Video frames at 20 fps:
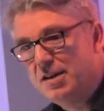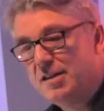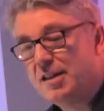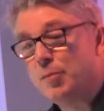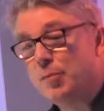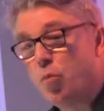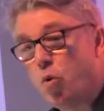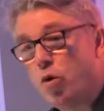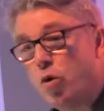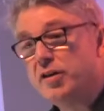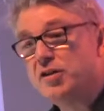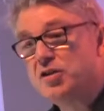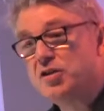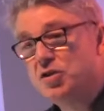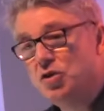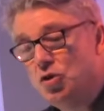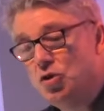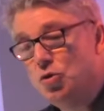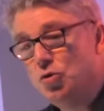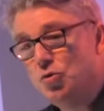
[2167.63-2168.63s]
that
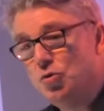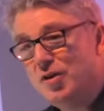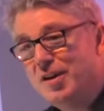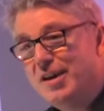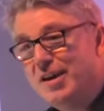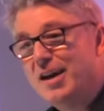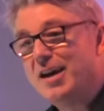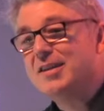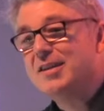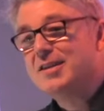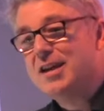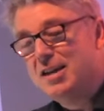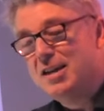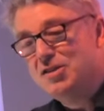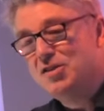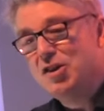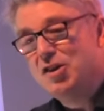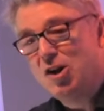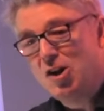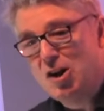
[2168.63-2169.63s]
points to you and
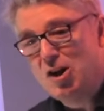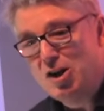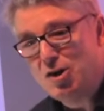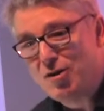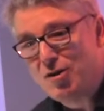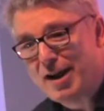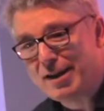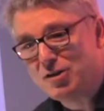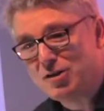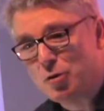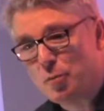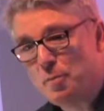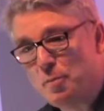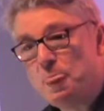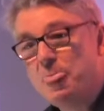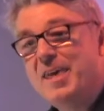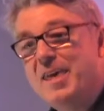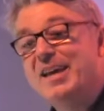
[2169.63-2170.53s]
tells you to clean your act up.